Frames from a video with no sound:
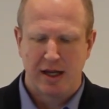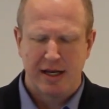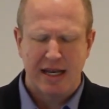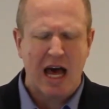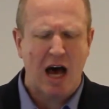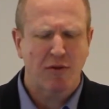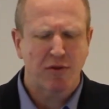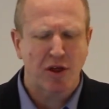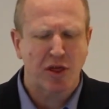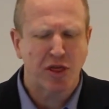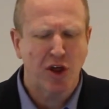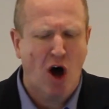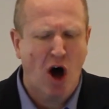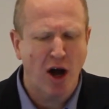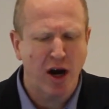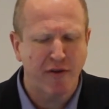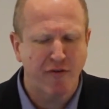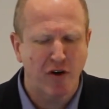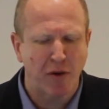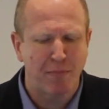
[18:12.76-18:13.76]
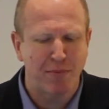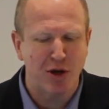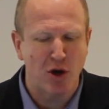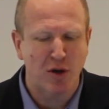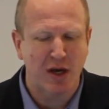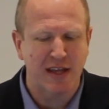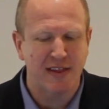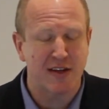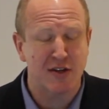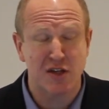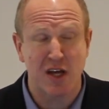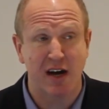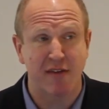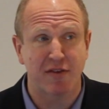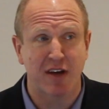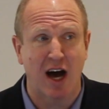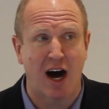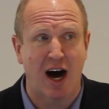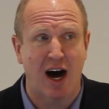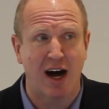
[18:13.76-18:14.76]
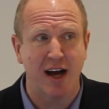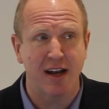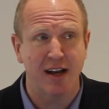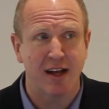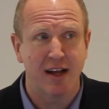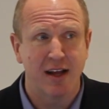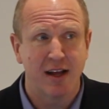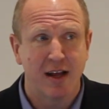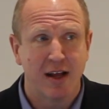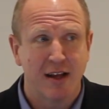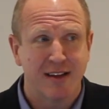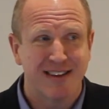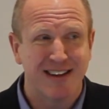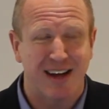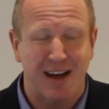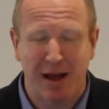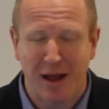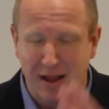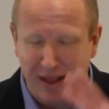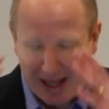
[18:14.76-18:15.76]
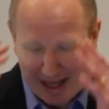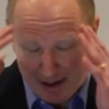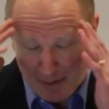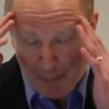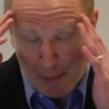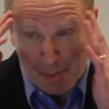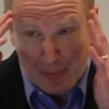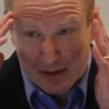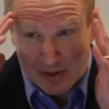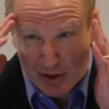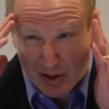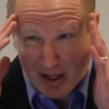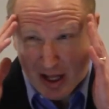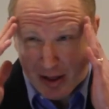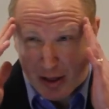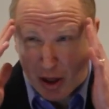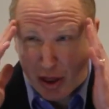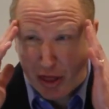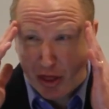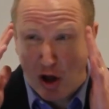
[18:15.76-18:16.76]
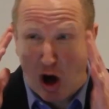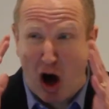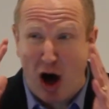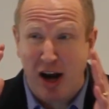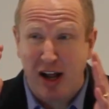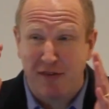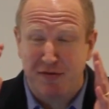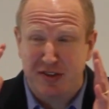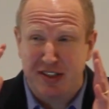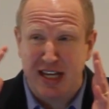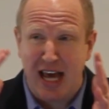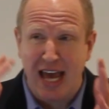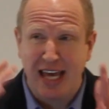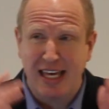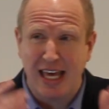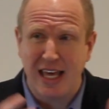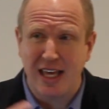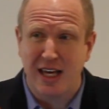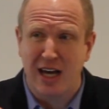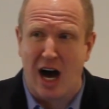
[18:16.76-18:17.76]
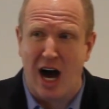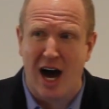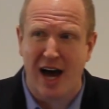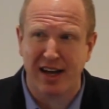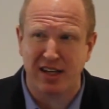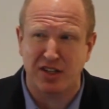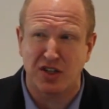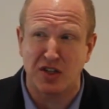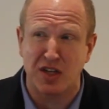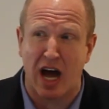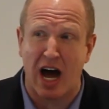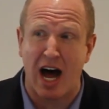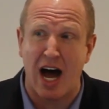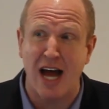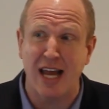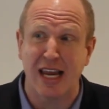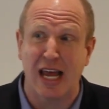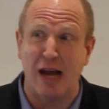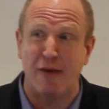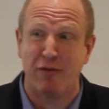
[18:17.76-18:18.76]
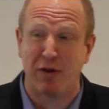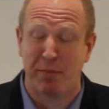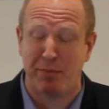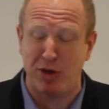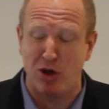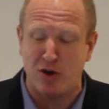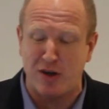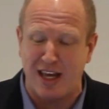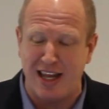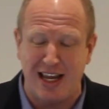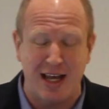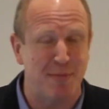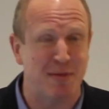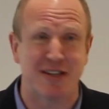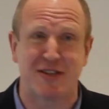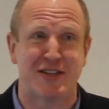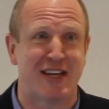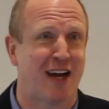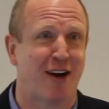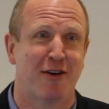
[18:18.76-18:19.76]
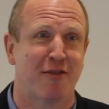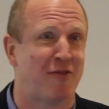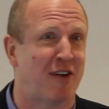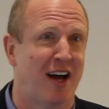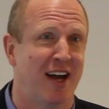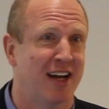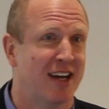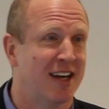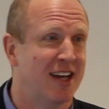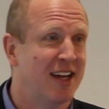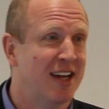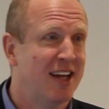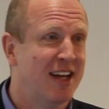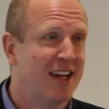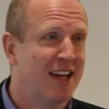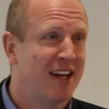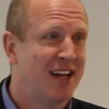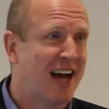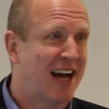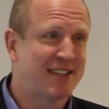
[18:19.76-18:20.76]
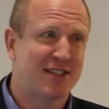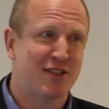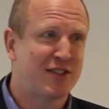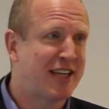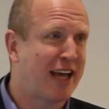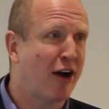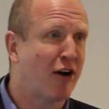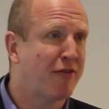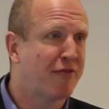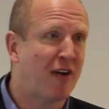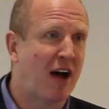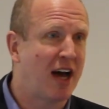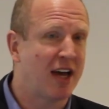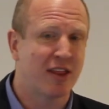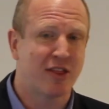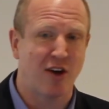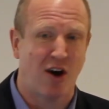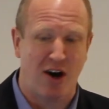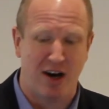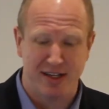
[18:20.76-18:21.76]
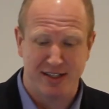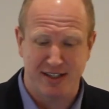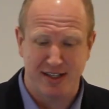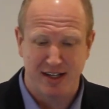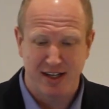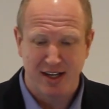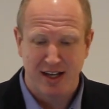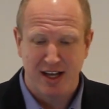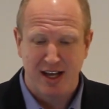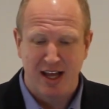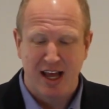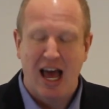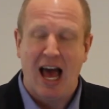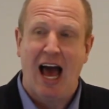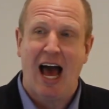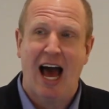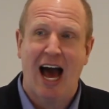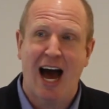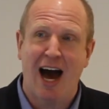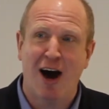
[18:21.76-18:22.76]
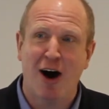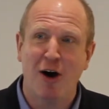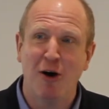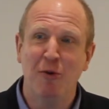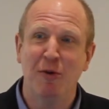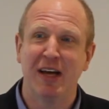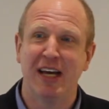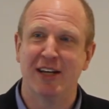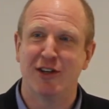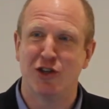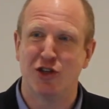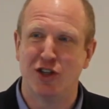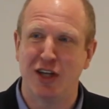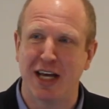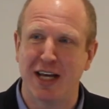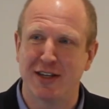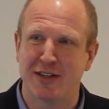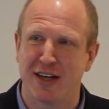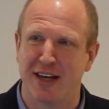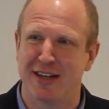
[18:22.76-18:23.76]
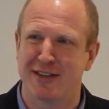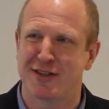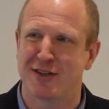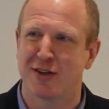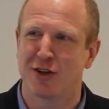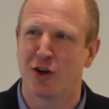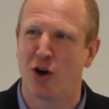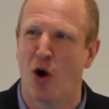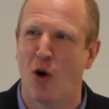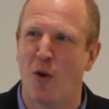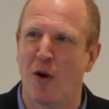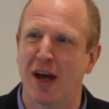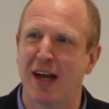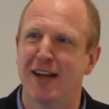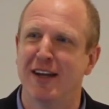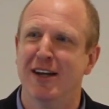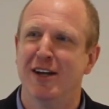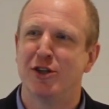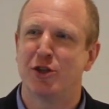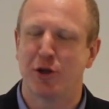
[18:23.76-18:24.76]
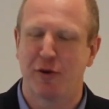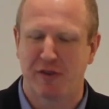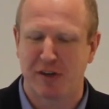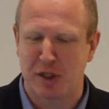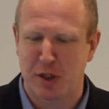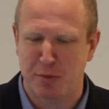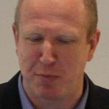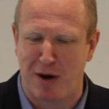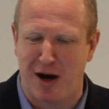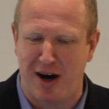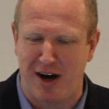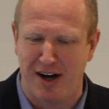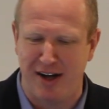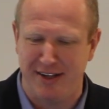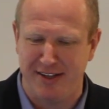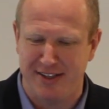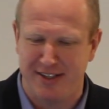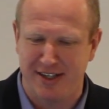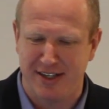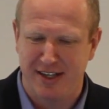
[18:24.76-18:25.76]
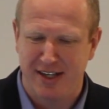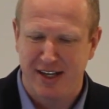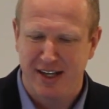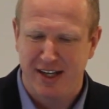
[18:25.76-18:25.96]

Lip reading: Now, the thought of rebuking the Son of God, the thought of taking God aside and rebuking him is terrifying. That's a terrifying thought. How is Jesus going to respond?